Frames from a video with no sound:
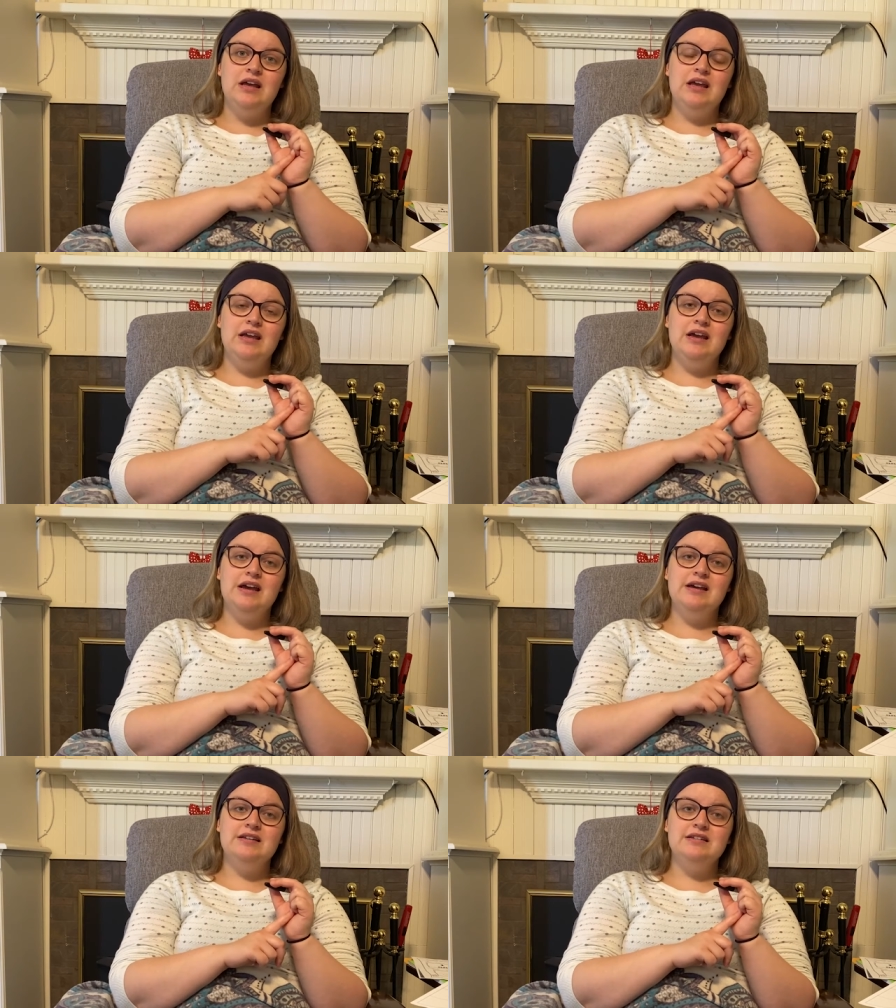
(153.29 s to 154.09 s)

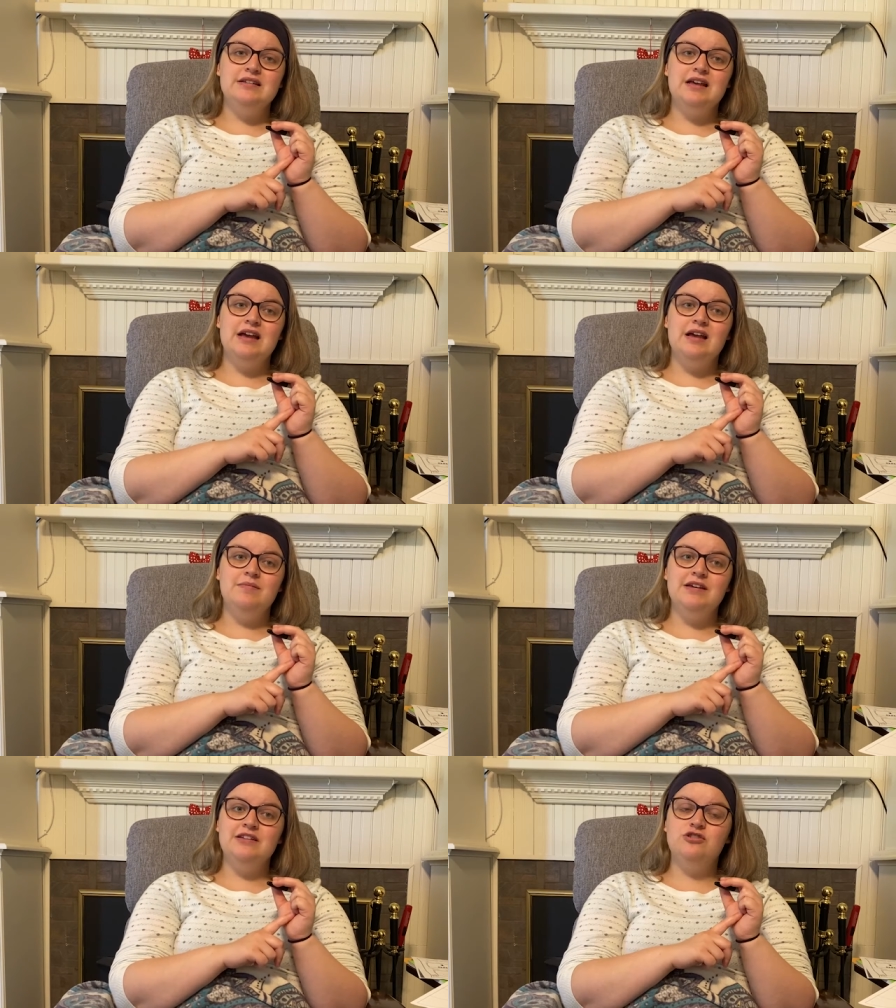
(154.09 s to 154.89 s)
and
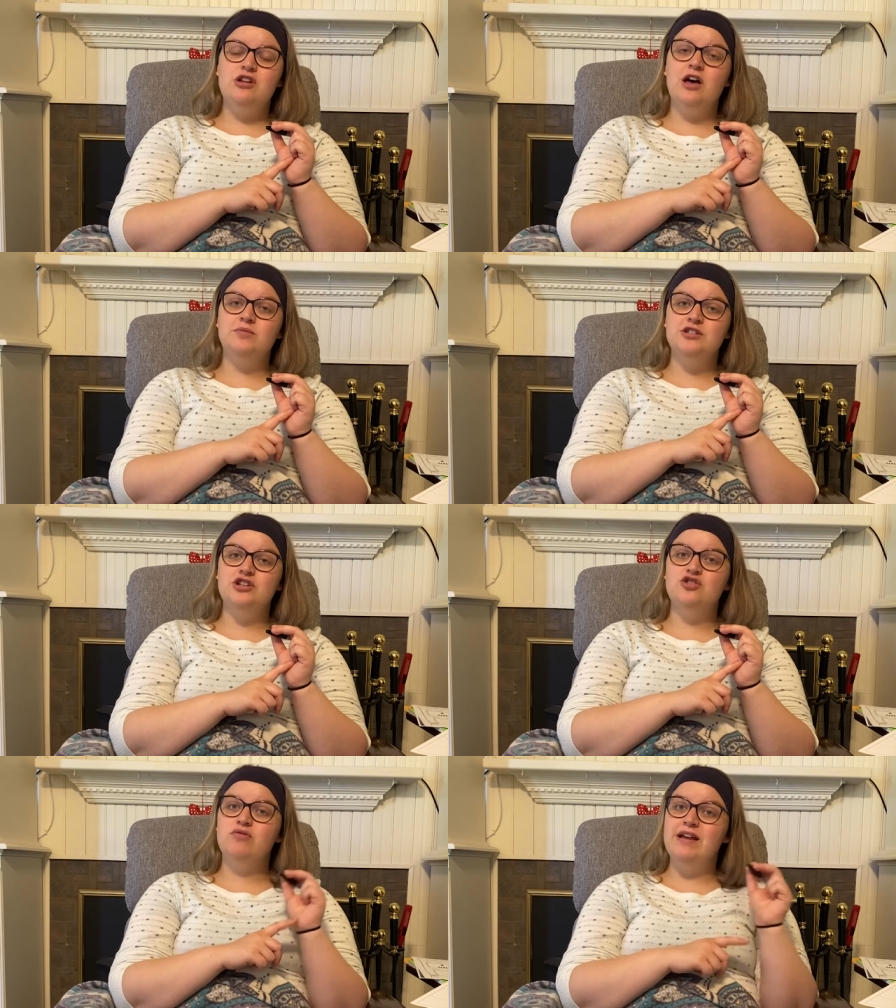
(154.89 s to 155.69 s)
um, it helps
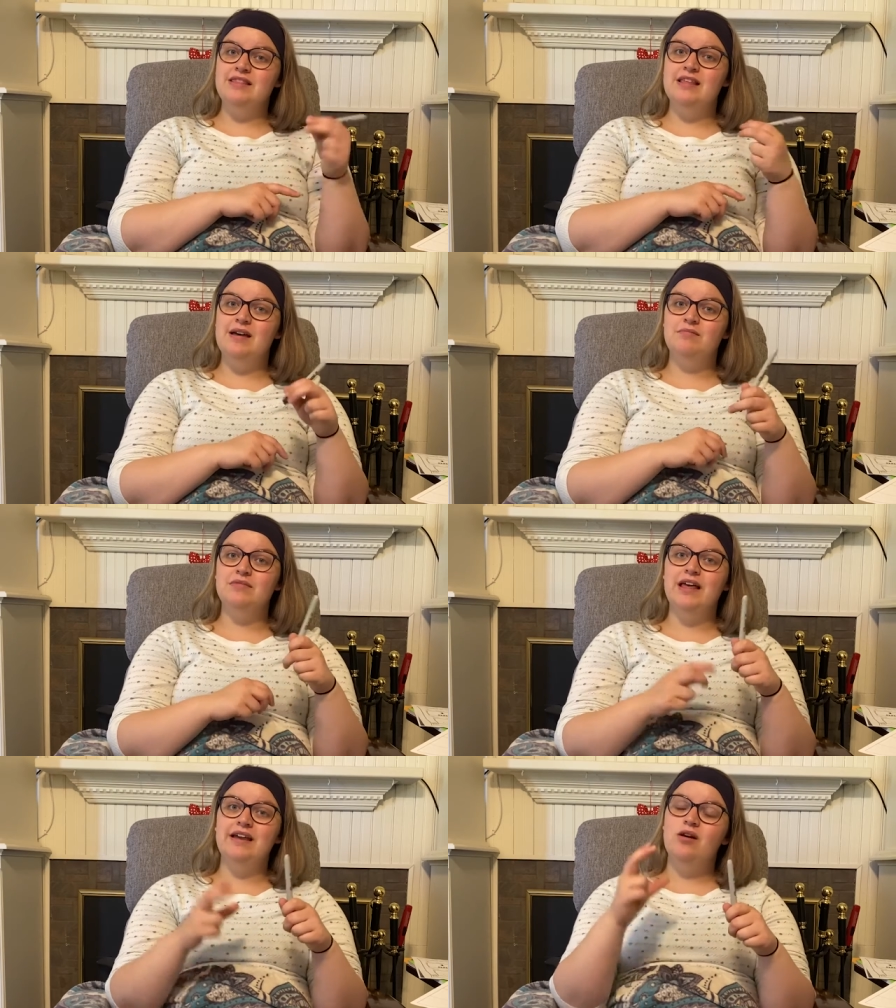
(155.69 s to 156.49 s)
to train
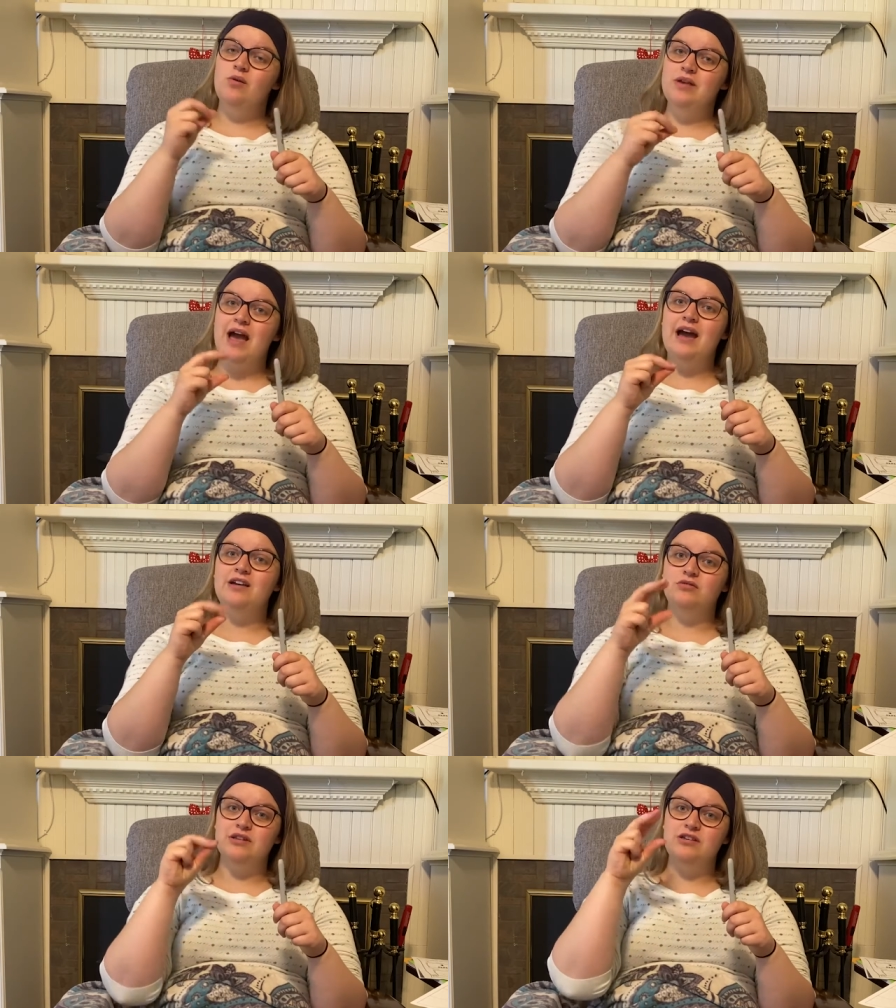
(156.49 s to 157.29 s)
them like oh yeah i
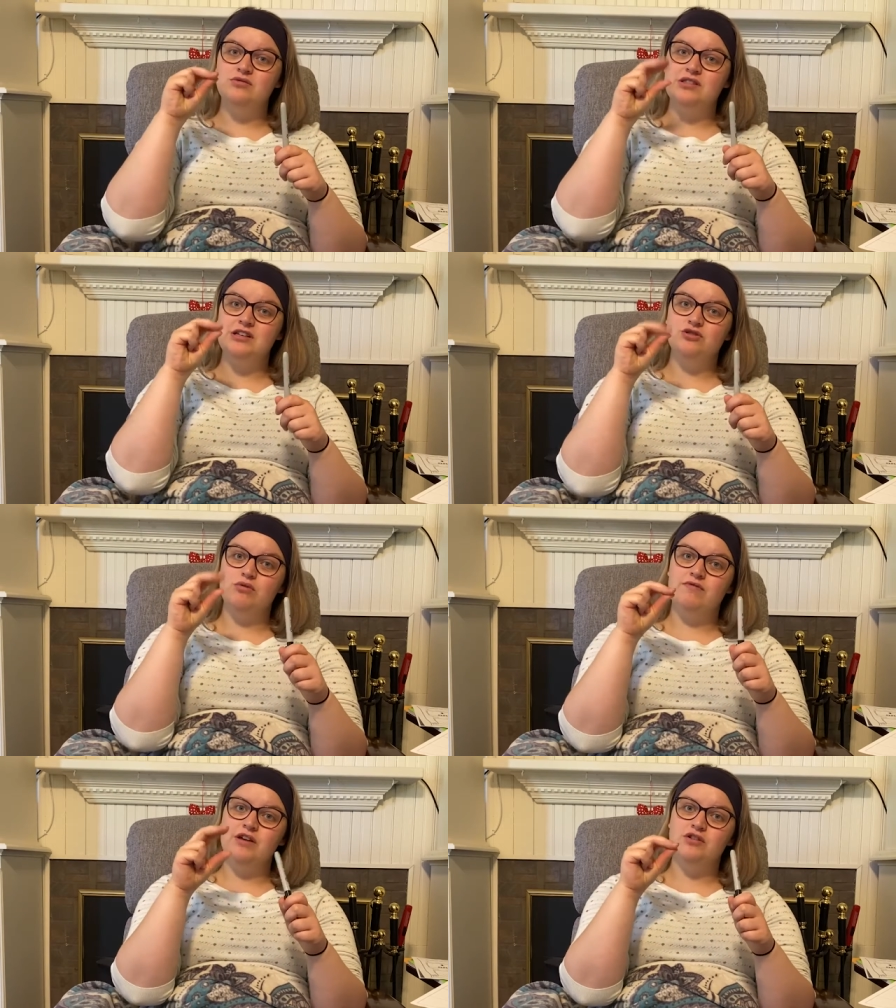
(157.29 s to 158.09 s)
only use these
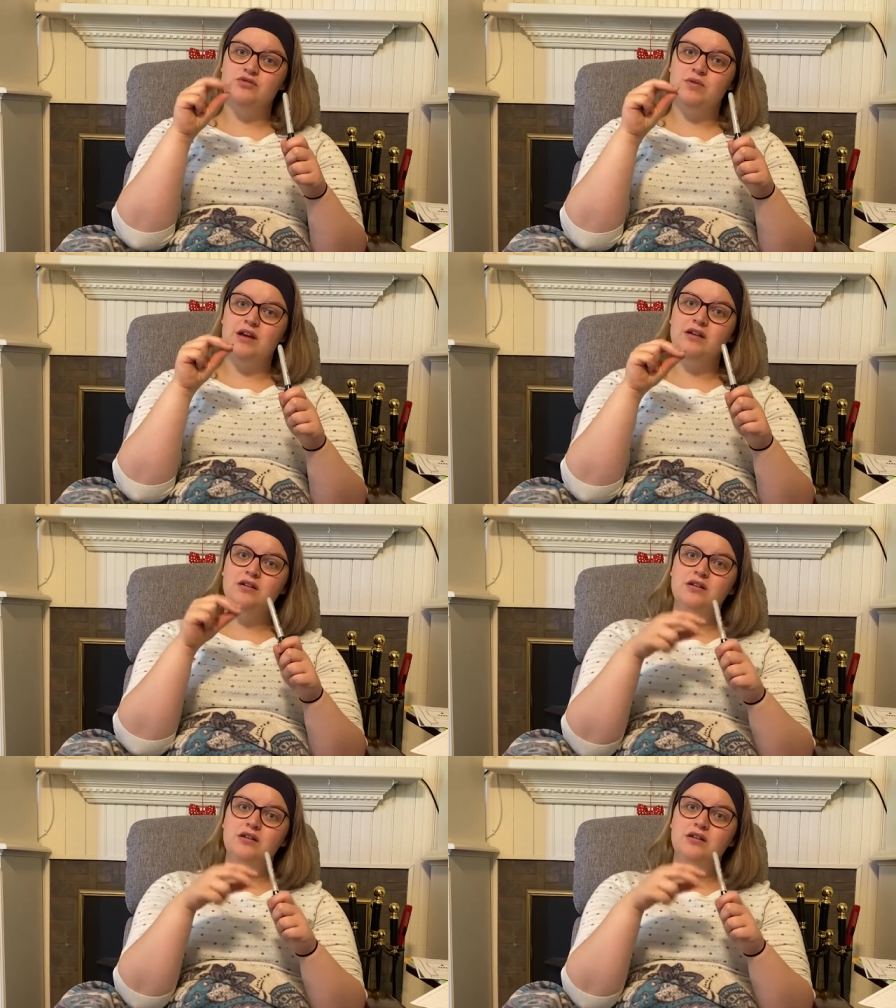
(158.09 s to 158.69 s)
three fingers when i